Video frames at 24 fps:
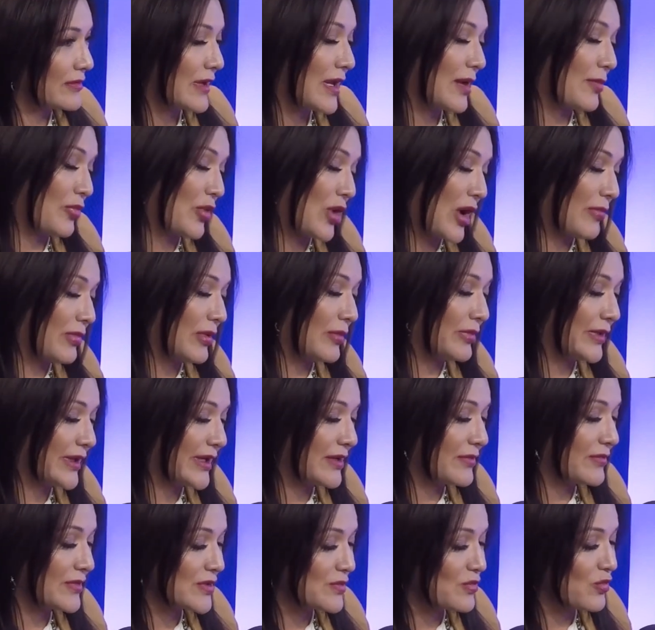Not
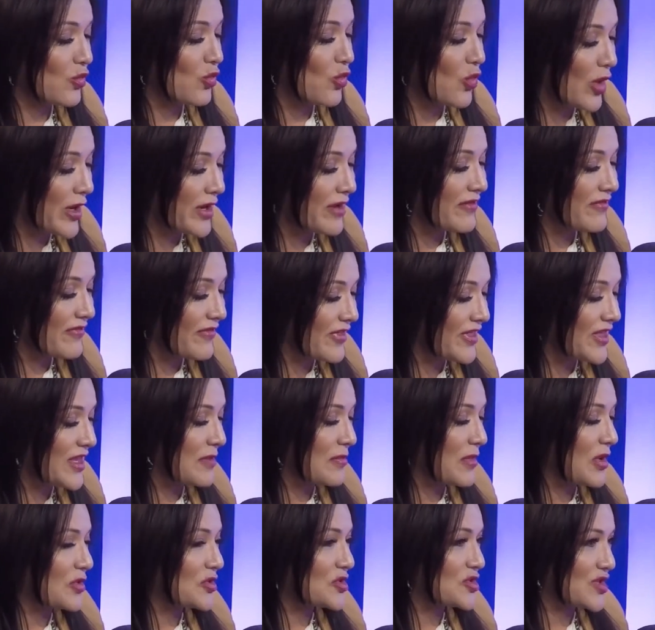probably, it was one of the
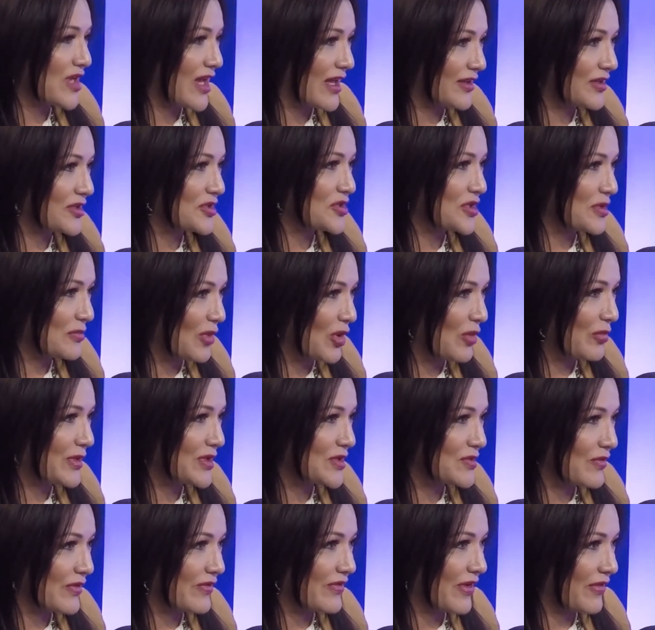most challenging
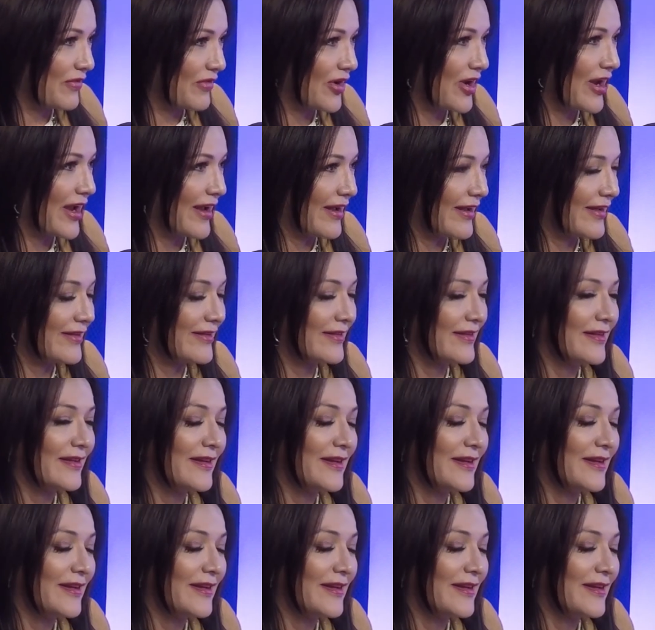moments we've ever had.